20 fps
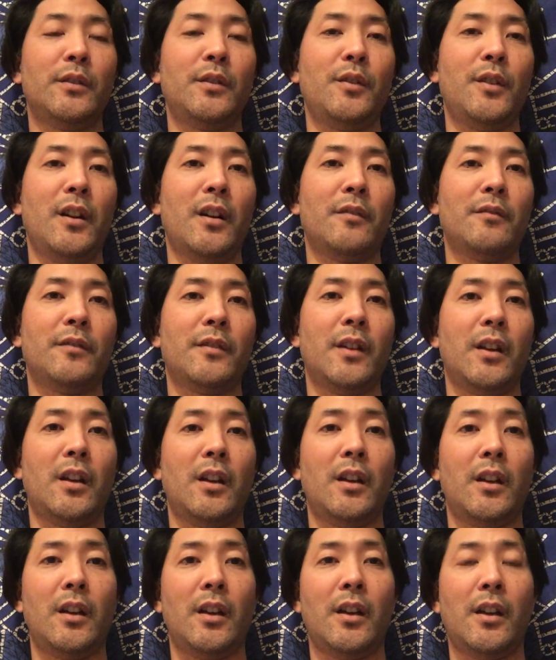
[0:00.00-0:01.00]
You have
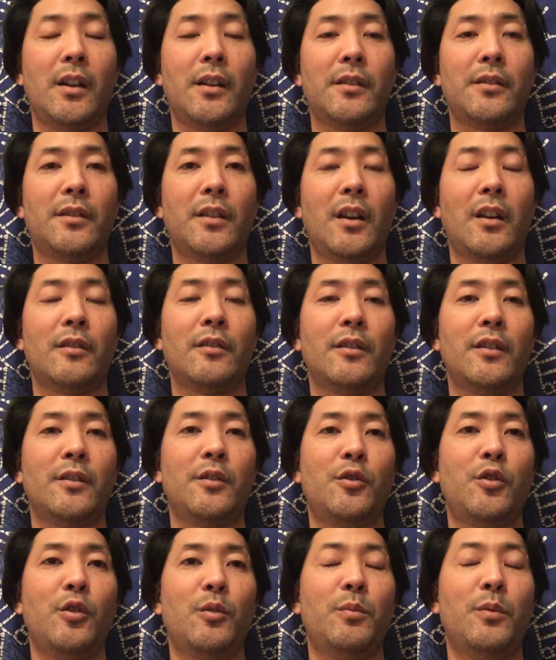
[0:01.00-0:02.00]
Saturn and
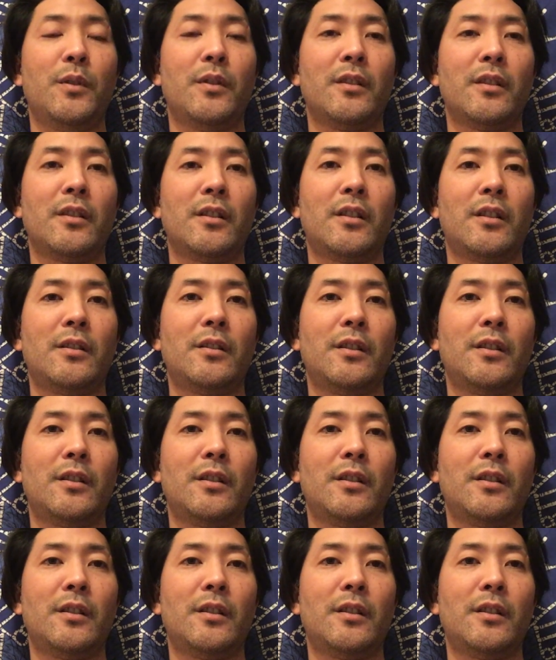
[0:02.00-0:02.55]
Jupiter